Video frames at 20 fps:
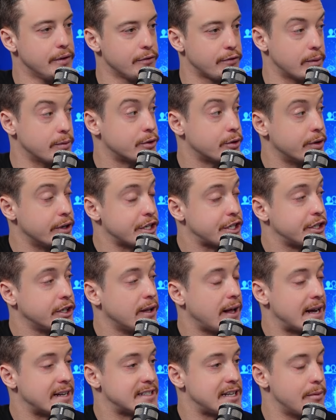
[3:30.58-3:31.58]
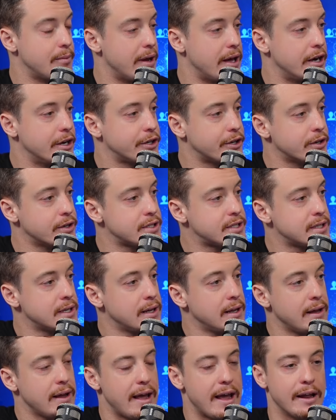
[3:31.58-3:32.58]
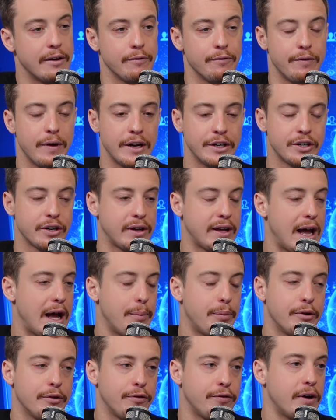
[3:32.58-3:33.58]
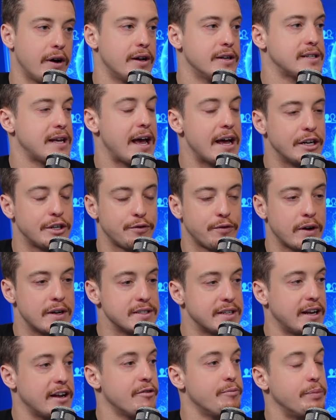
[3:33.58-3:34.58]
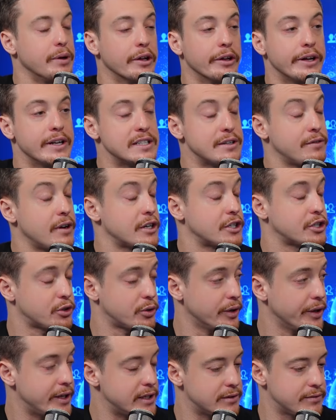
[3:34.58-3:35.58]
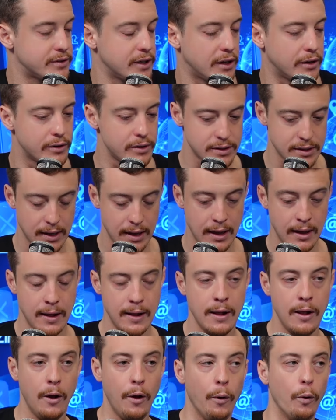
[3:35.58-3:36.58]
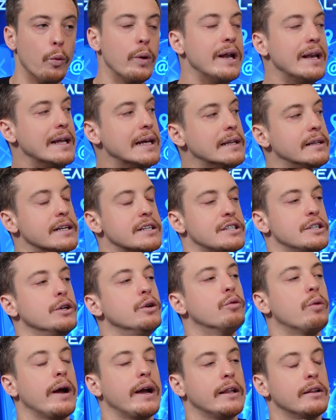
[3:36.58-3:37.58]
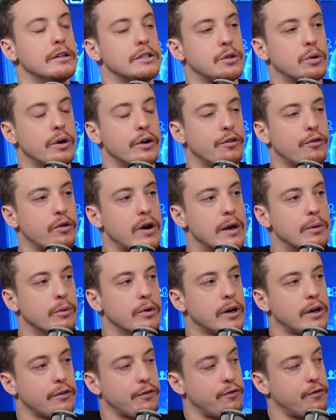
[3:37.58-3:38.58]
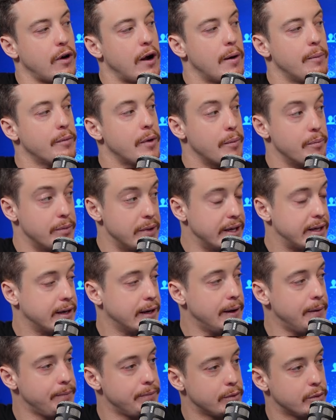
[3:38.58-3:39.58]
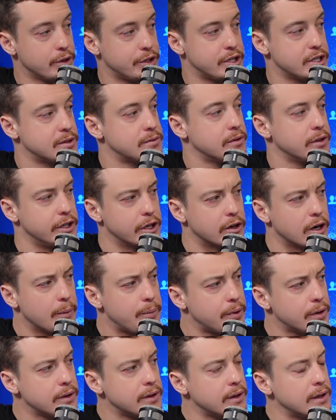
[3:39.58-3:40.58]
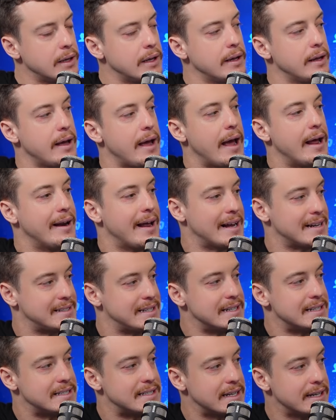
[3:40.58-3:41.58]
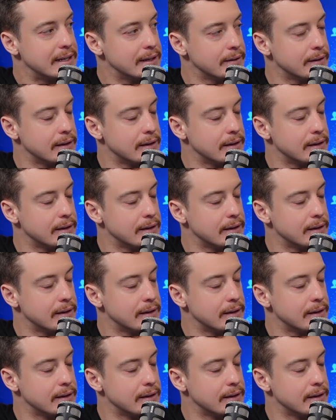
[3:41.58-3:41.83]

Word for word: from traditional asset managers and venture capital funds, hedge funds that have billions, if not trillions of dollars, we need this new regulatory framework from MiCA, which is Europe, and SEC.